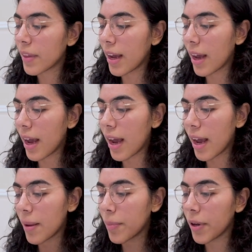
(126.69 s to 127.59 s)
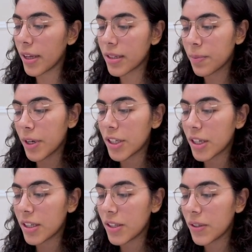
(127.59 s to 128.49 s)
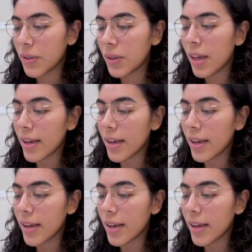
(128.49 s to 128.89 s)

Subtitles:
that I put inspiration into.